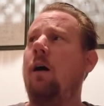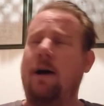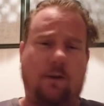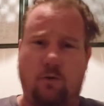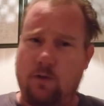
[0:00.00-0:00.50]

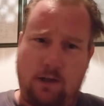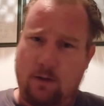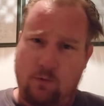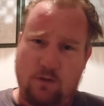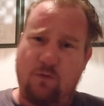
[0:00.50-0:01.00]
I don't think
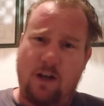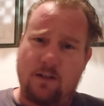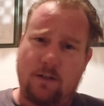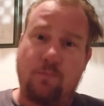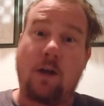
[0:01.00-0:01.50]
it was
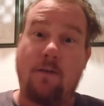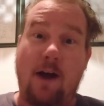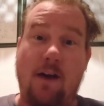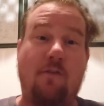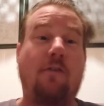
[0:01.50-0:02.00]
feta. I've
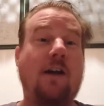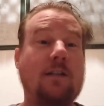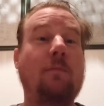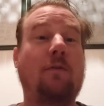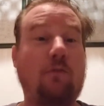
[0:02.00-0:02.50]
had
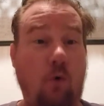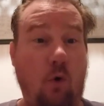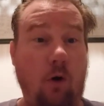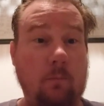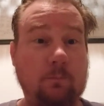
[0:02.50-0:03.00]
feta
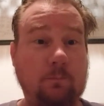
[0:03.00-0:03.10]
before.